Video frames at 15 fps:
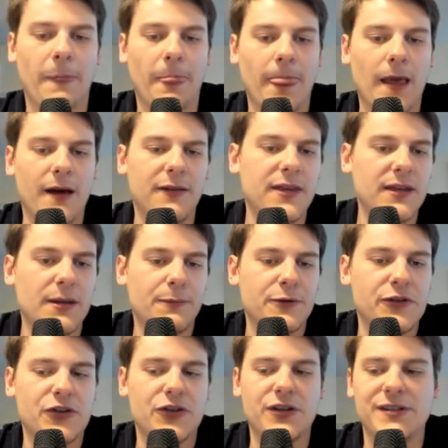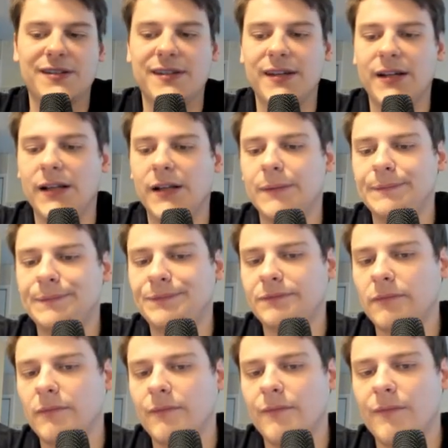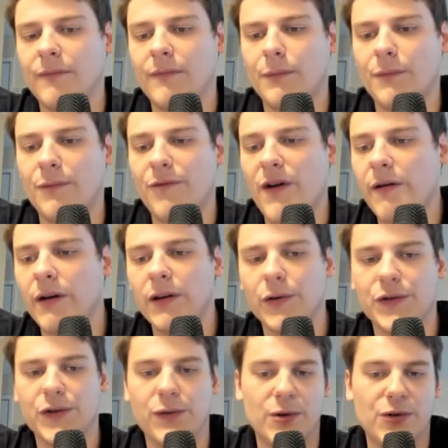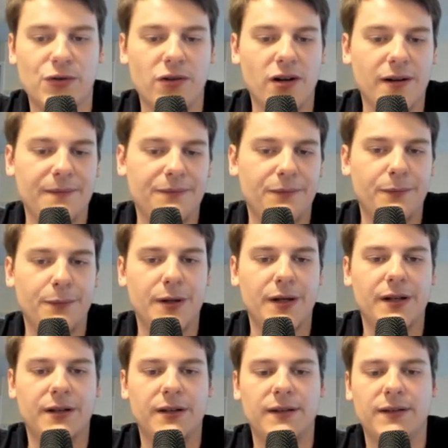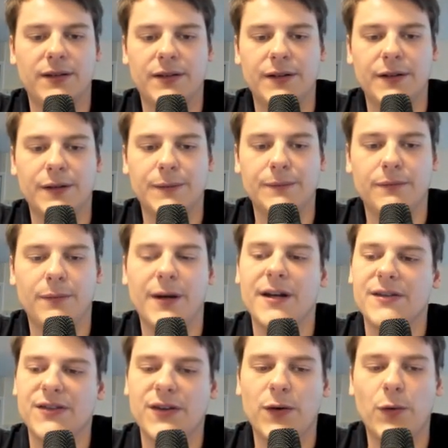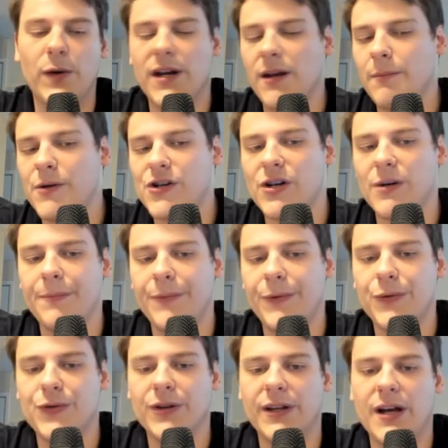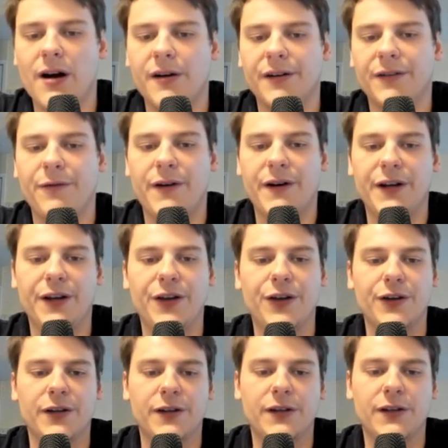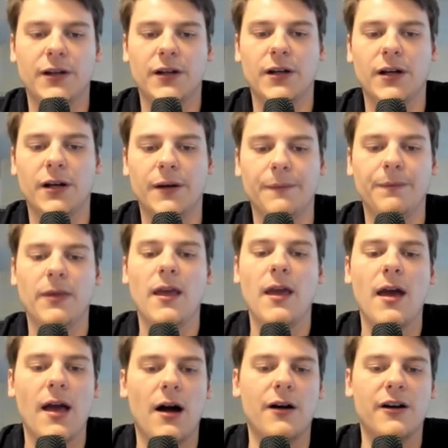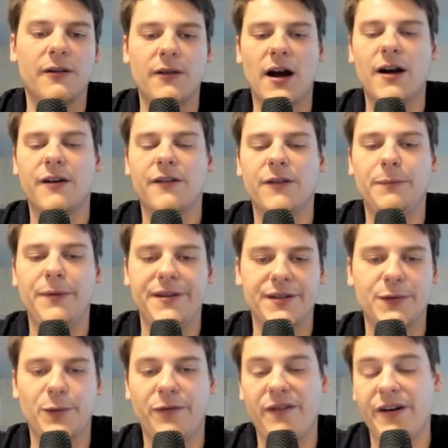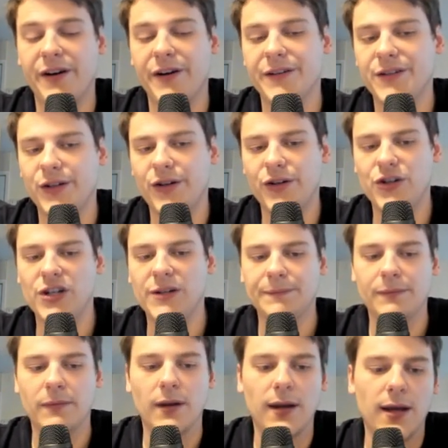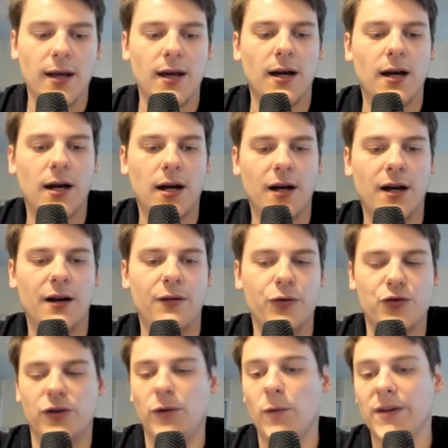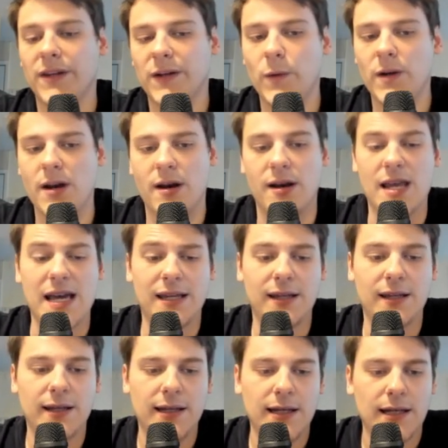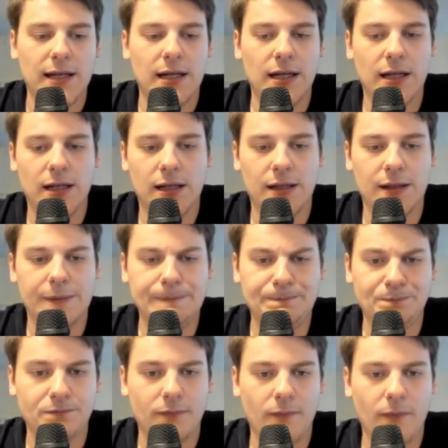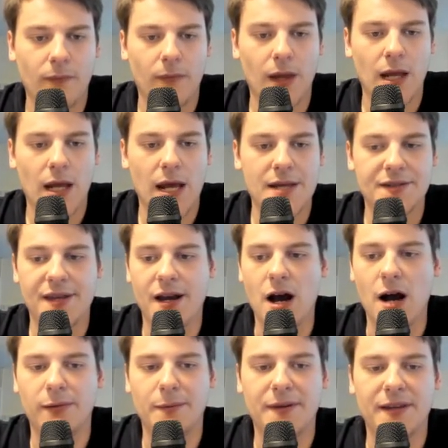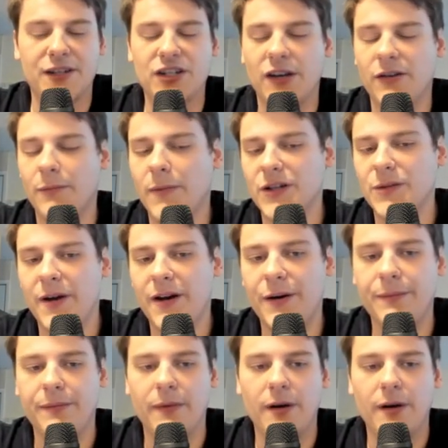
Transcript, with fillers: I think the position is still very close to a draw, but uh, because queen and a bishop usually aren't very good, uh, aren't aren't the pieces with very good synergy. Uh, usually want a queen and a knight, um, as they complement each other much better.